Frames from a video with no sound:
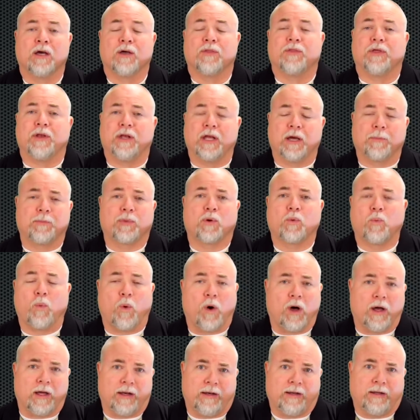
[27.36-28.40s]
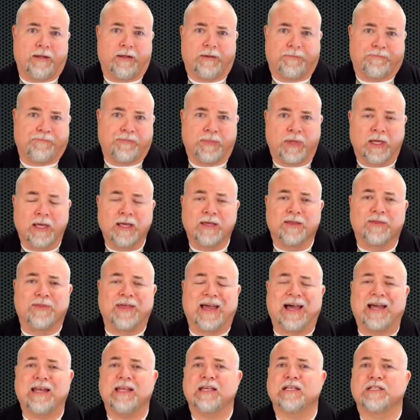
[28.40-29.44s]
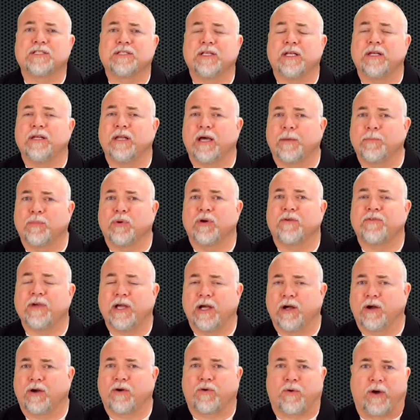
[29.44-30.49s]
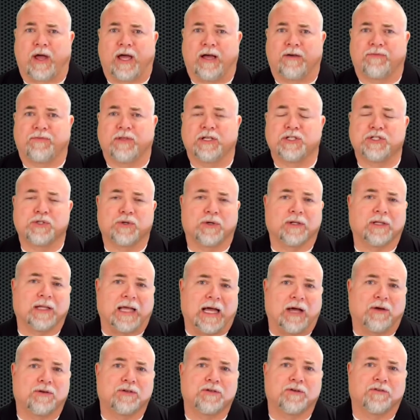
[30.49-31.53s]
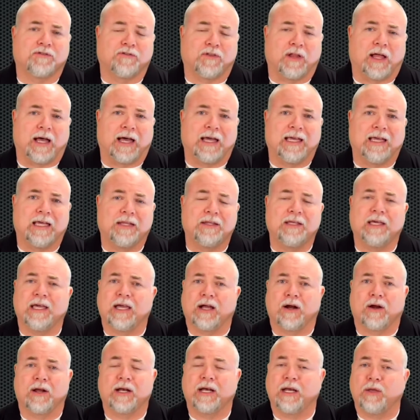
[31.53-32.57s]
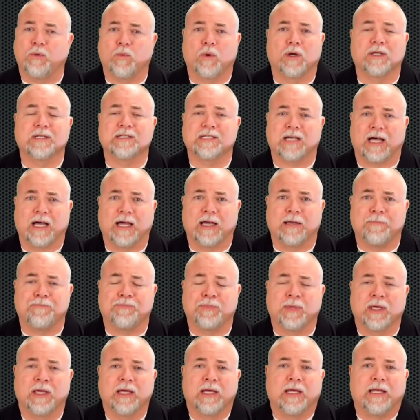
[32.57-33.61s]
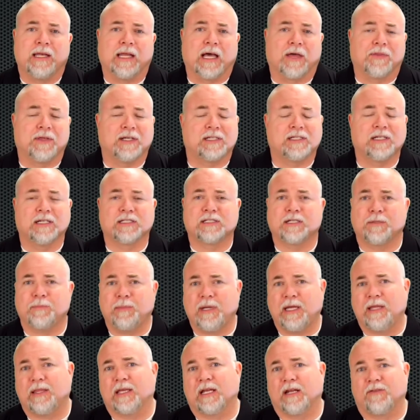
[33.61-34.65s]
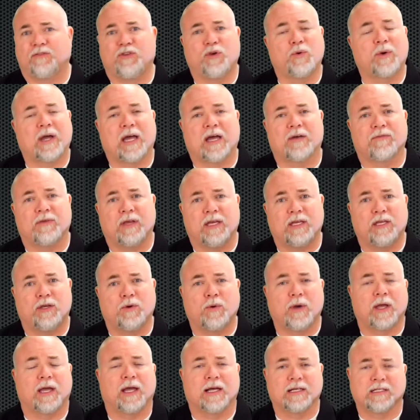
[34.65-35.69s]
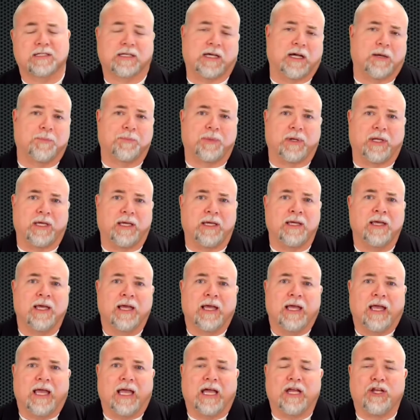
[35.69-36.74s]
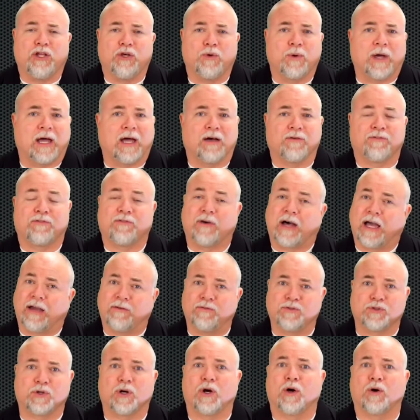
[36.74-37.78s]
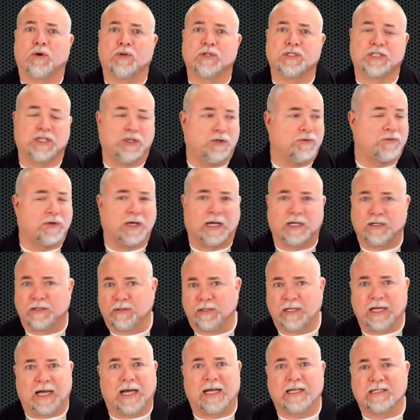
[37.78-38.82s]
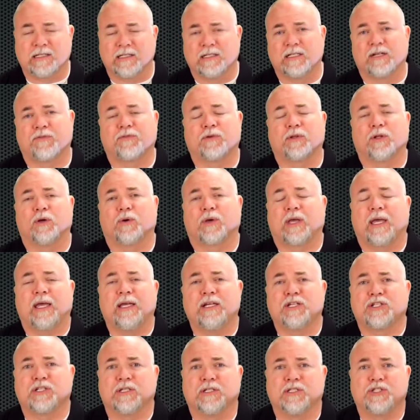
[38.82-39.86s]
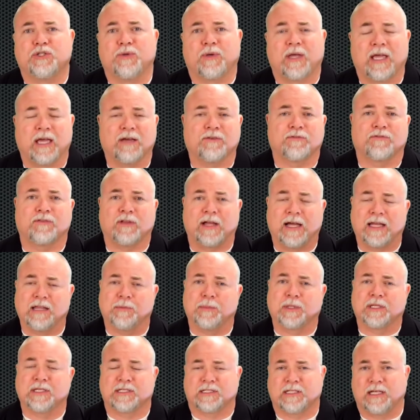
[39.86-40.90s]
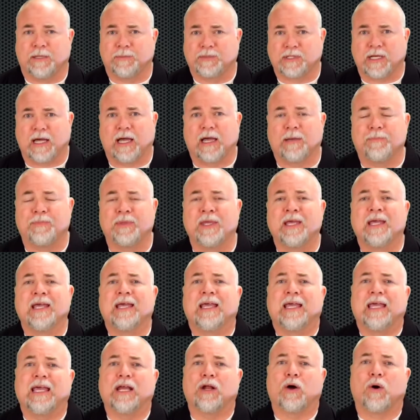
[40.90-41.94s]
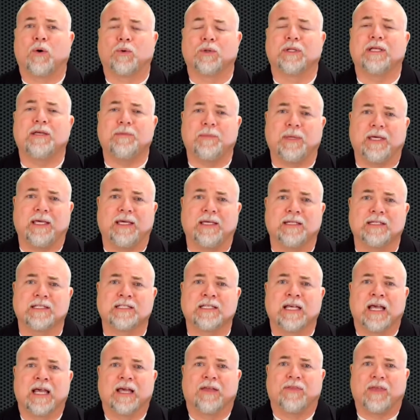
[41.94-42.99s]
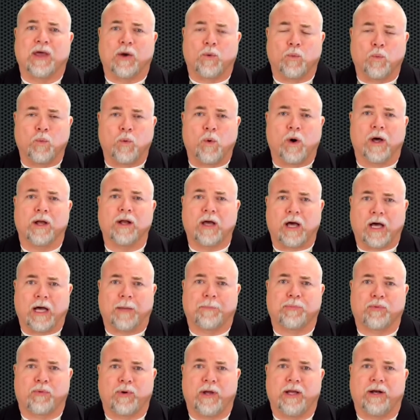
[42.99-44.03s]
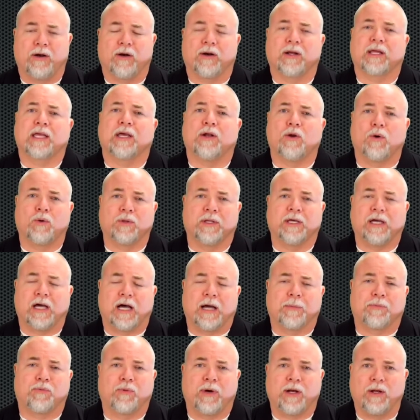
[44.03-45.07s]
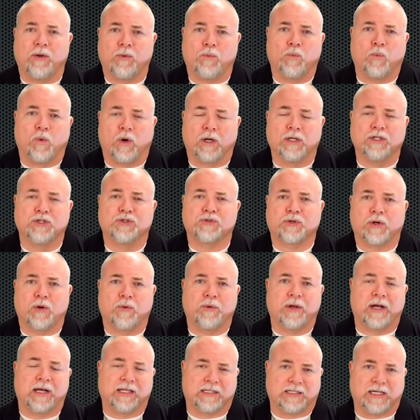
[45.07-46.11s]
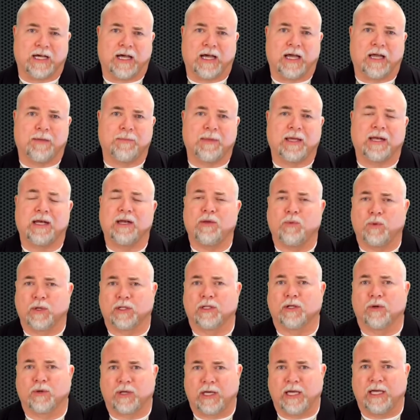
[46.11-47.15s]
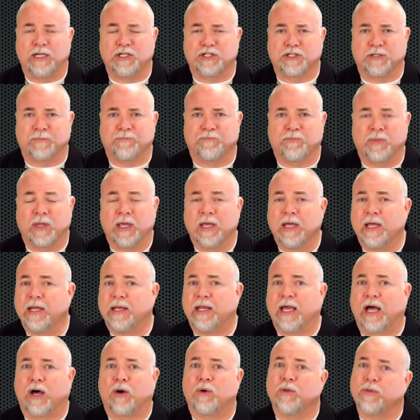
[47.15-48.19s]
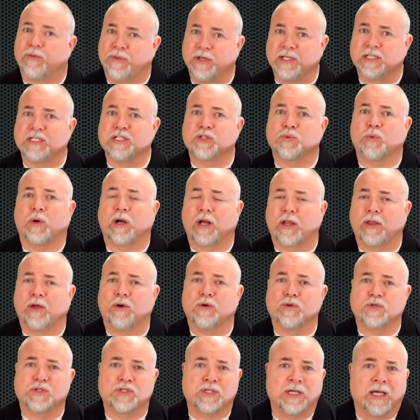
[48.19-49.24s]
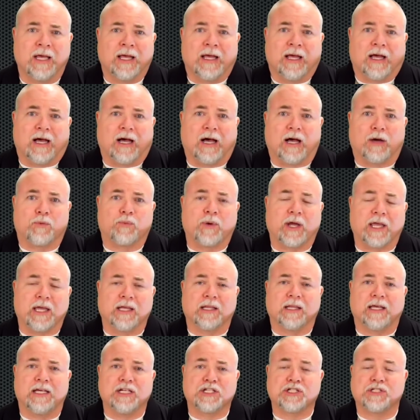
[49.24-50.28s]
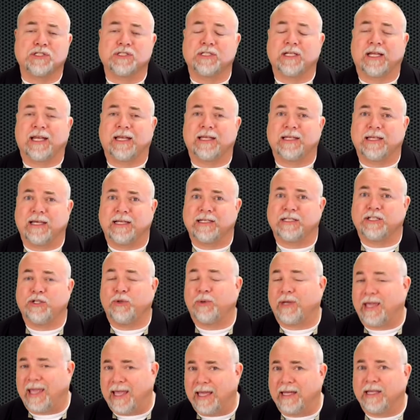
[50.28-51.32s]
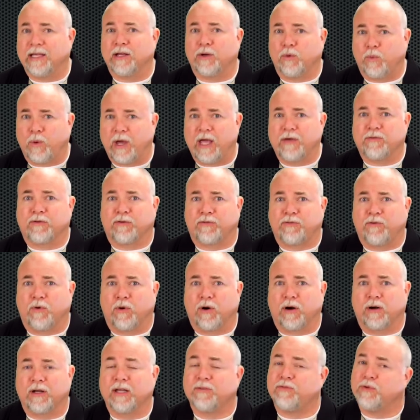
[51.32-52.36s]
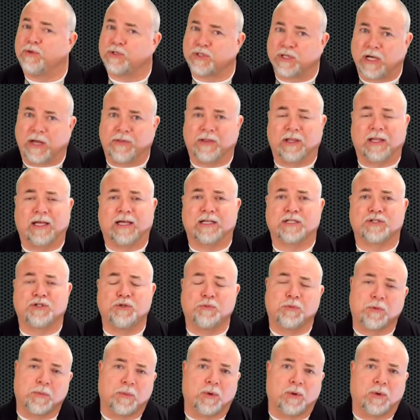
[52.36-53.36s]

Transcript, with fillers: The number one, that is the number of aircraft that you're allowed to fly in the air at any one time. Now, this doesn't mean that if you have a UAS company and you have 5 drones and you've got guys in different locations, you can't fly them at the same time. It only means that one operator can only operate one drone at a time at any one location. Now, this is one of those regulations that you can get a waiver for. If you saw the last Super